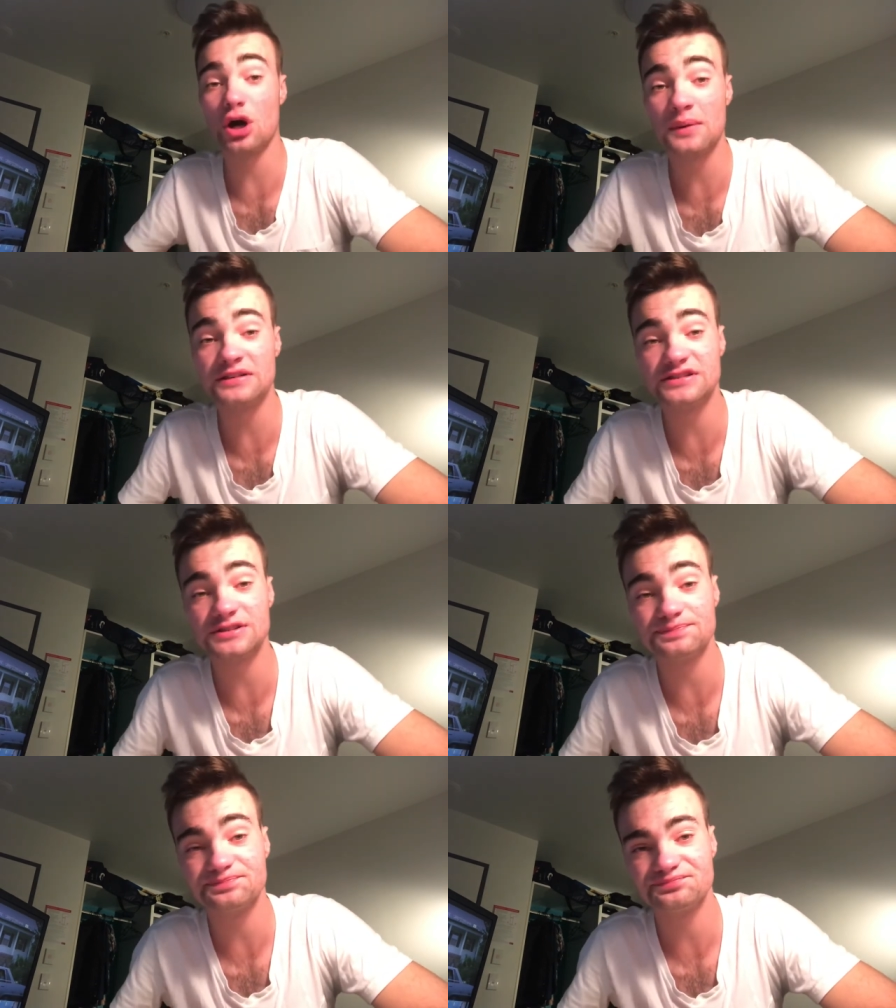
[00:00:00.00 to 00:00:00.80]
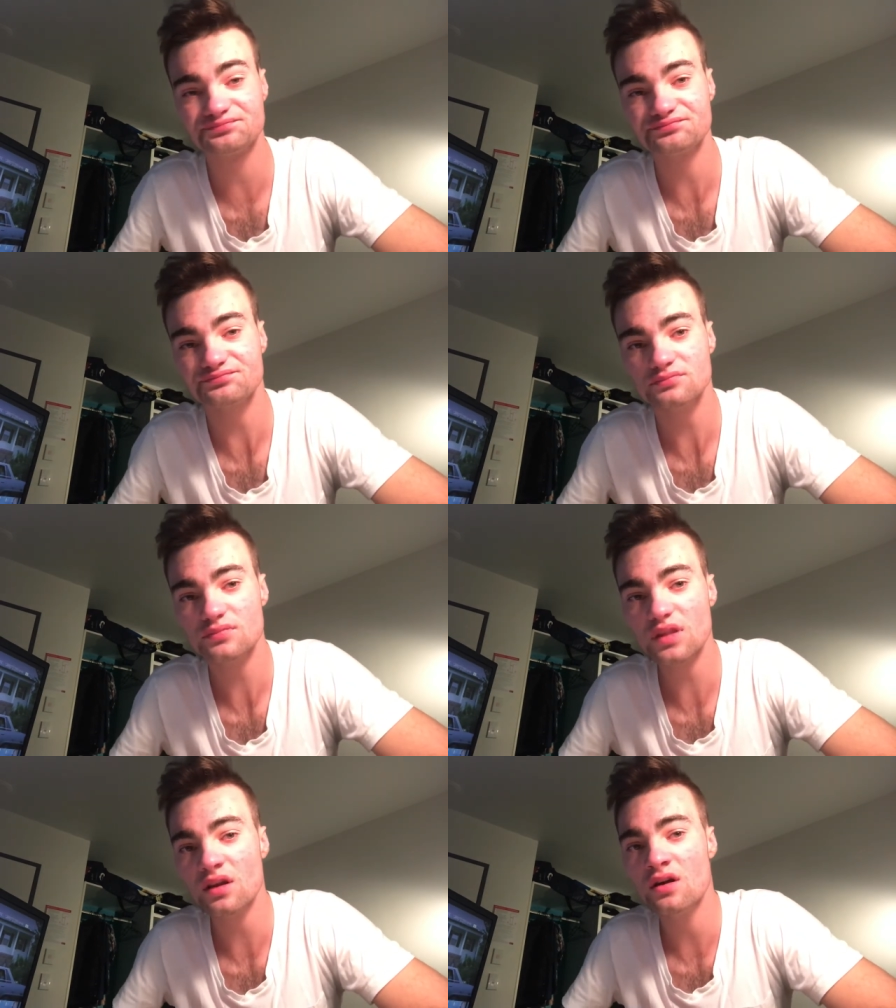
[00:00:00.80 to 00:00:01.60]
comments
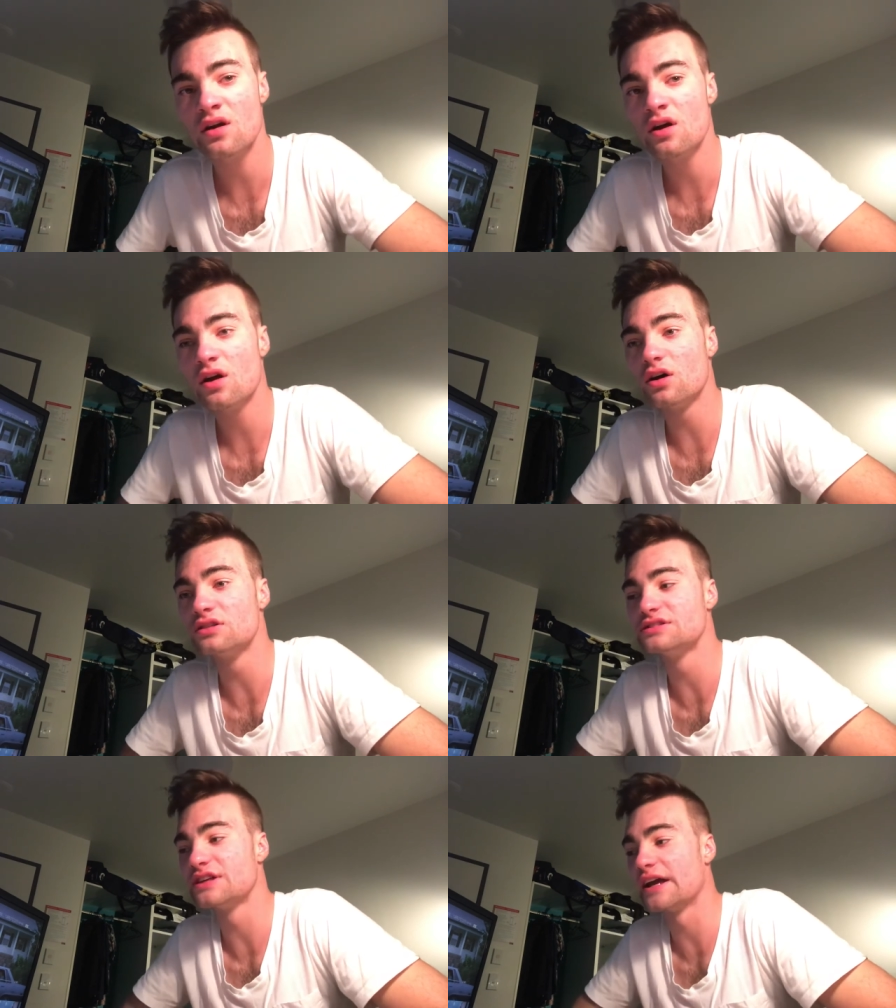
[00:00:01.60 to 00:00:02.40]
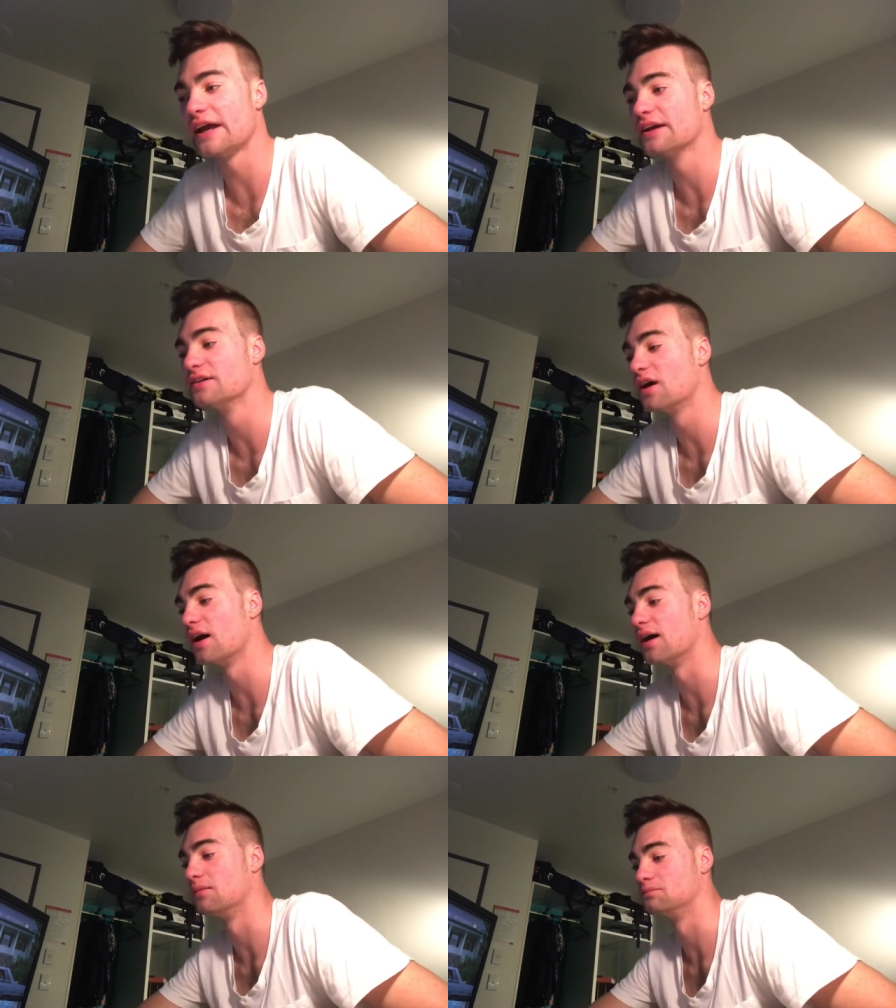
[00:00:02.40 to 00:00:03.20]
on saying
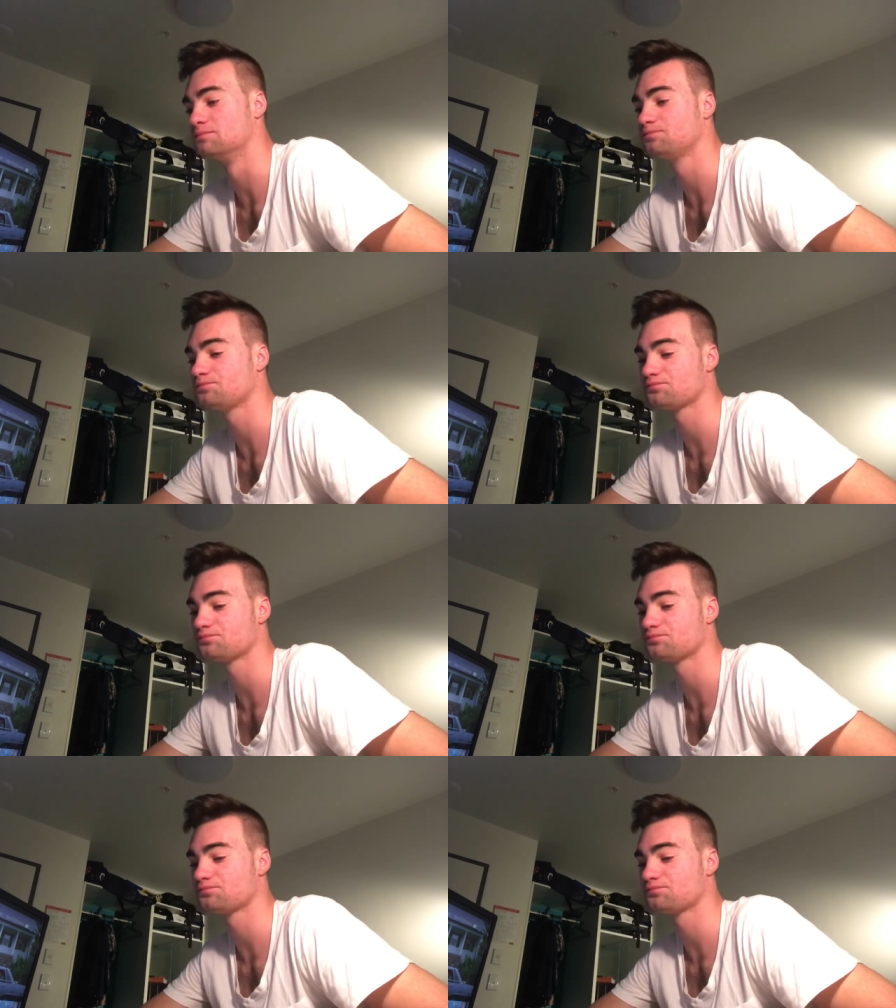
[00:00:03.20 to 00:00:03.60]
um,